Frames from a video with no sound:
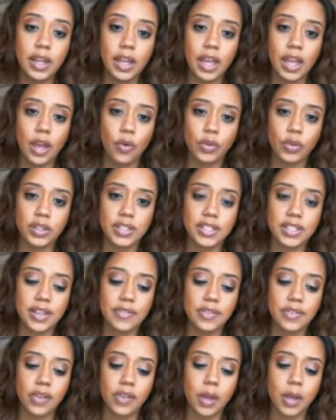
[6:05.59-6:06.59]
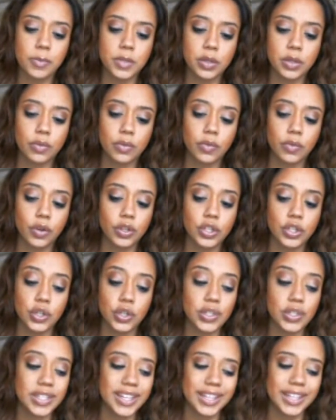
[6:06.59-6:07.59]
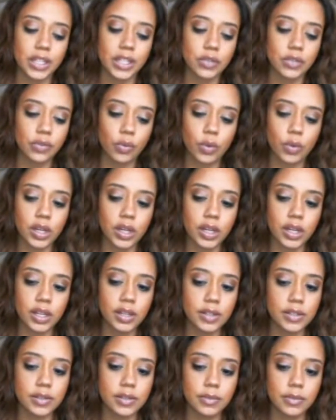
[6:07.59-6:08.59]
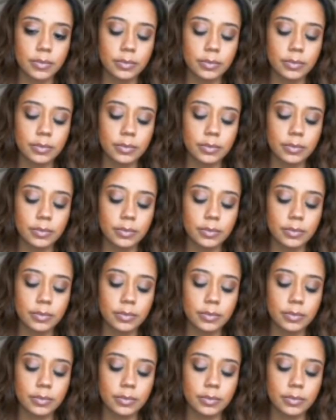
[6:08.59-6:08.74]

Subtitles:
And with the Seven of Cups in reverse, you're seeing things for what it is.